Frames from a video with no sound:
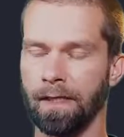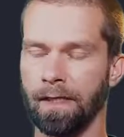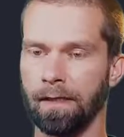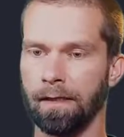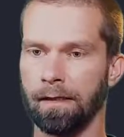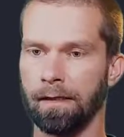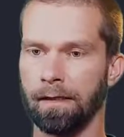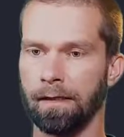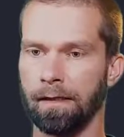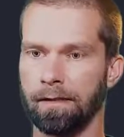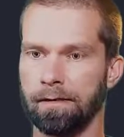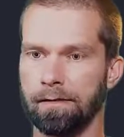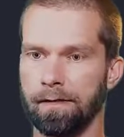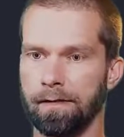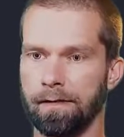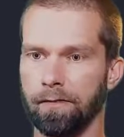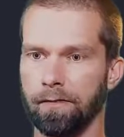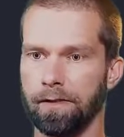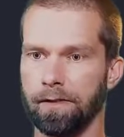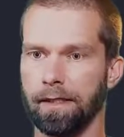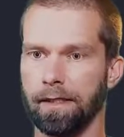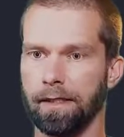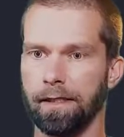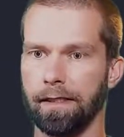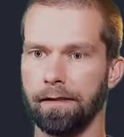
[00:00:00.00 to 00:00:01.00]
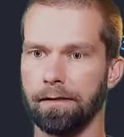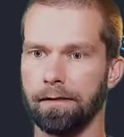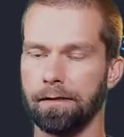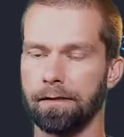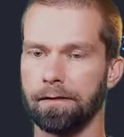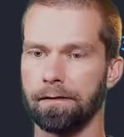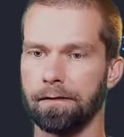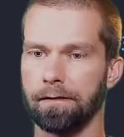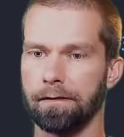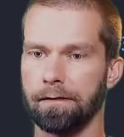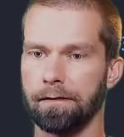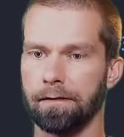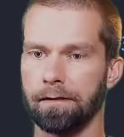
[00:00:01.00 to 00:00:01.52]
Let's go in there.
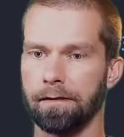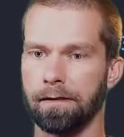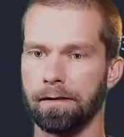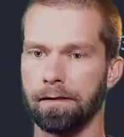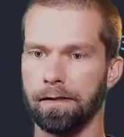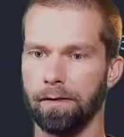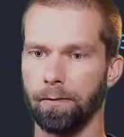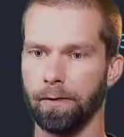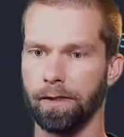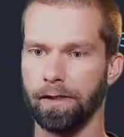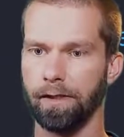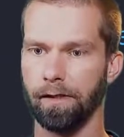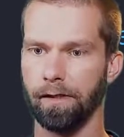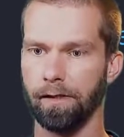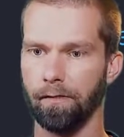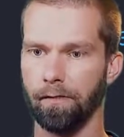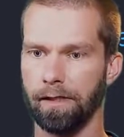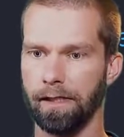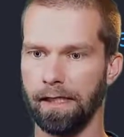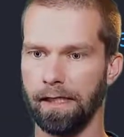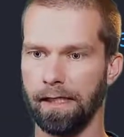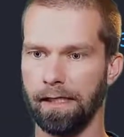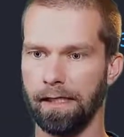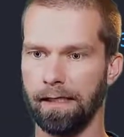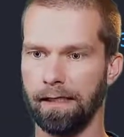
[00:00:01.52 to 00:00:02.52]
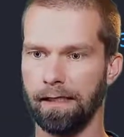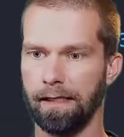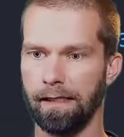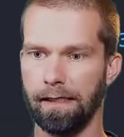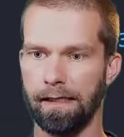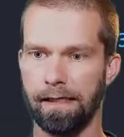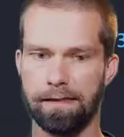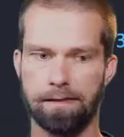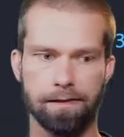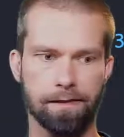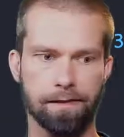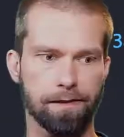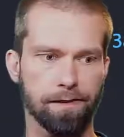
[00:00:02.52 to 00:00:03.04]
Here we go. And then
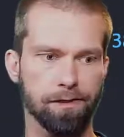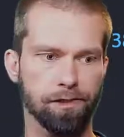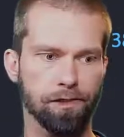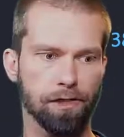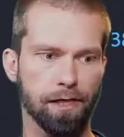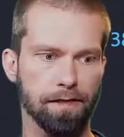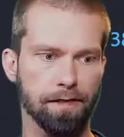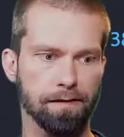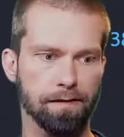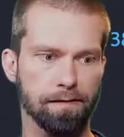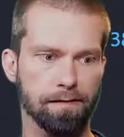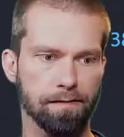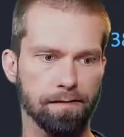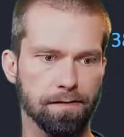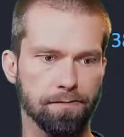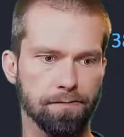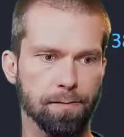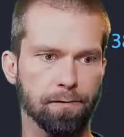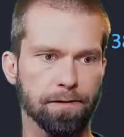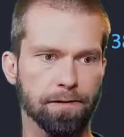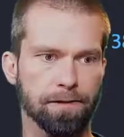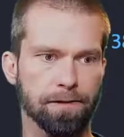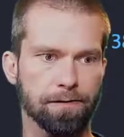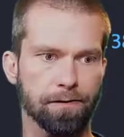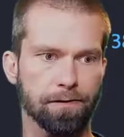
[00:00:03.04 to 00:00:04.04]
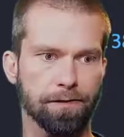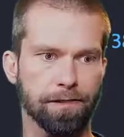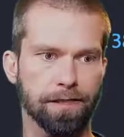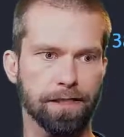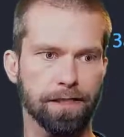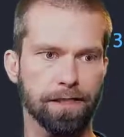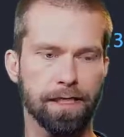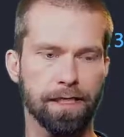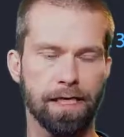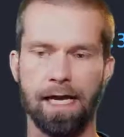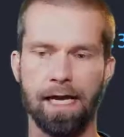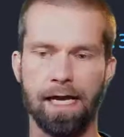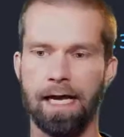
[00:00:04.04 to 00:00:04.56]
let's initialize this repository.
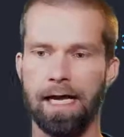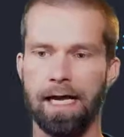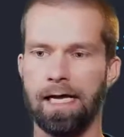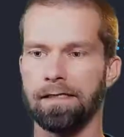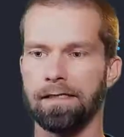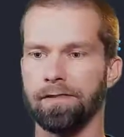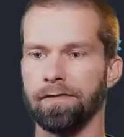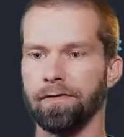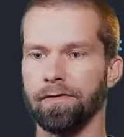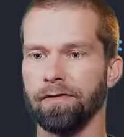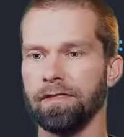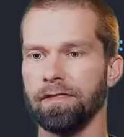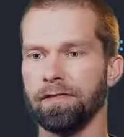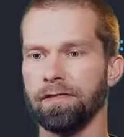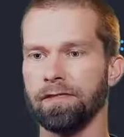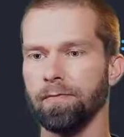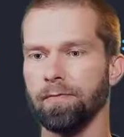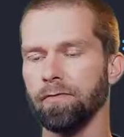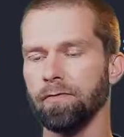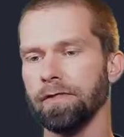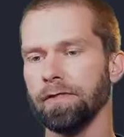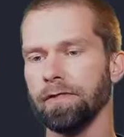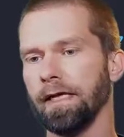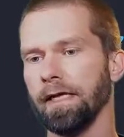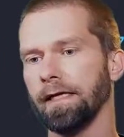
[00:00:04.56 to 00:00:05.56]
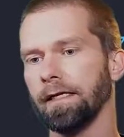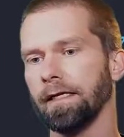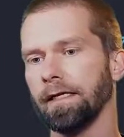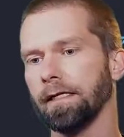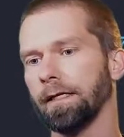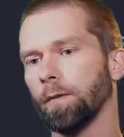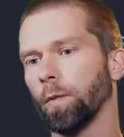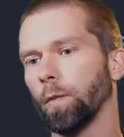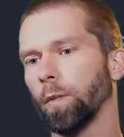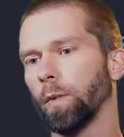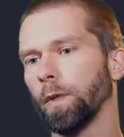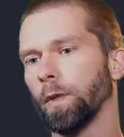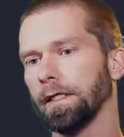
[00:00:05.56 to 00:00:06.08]
So this most likely
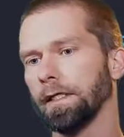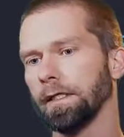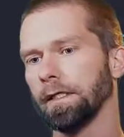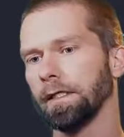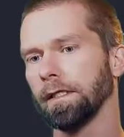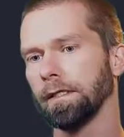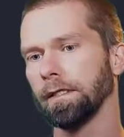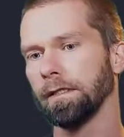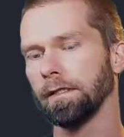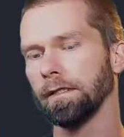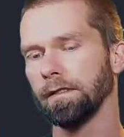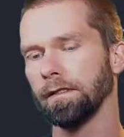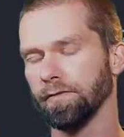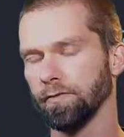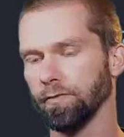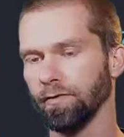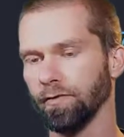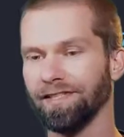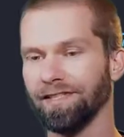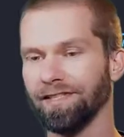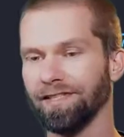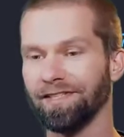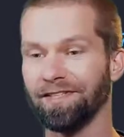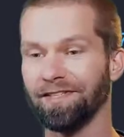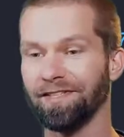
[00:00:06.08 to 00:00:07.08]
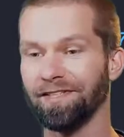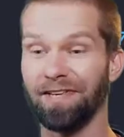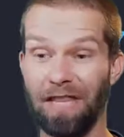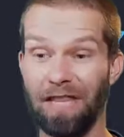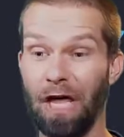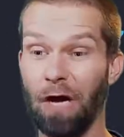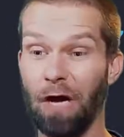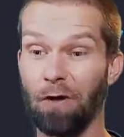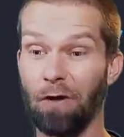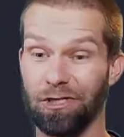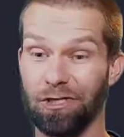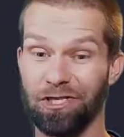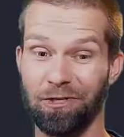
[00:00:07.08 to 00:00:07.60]
will, so this
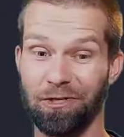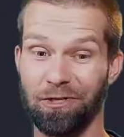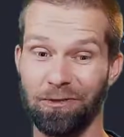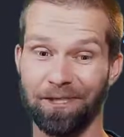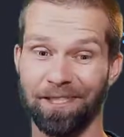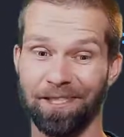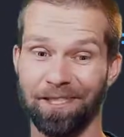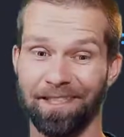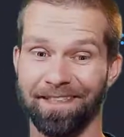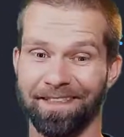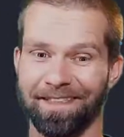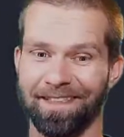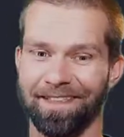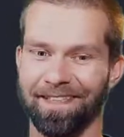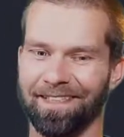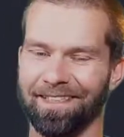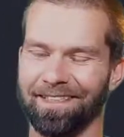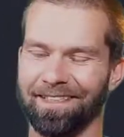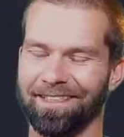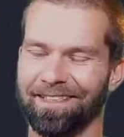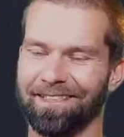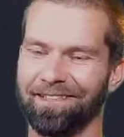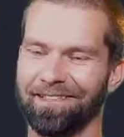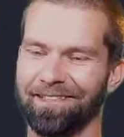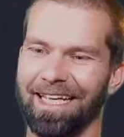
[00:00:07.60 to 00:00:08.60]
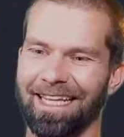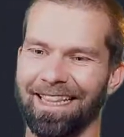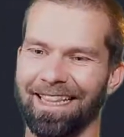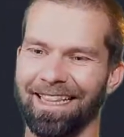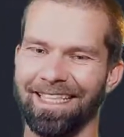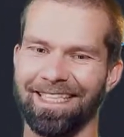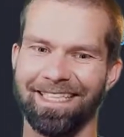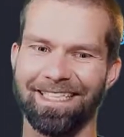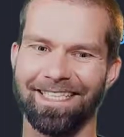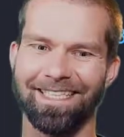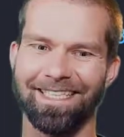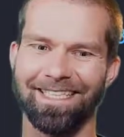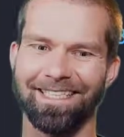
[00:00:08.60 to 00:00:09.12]
now should at
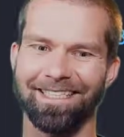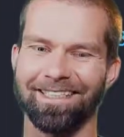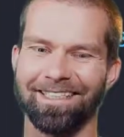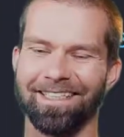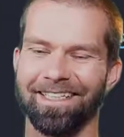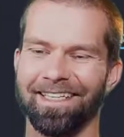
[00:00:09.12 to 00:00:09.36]
least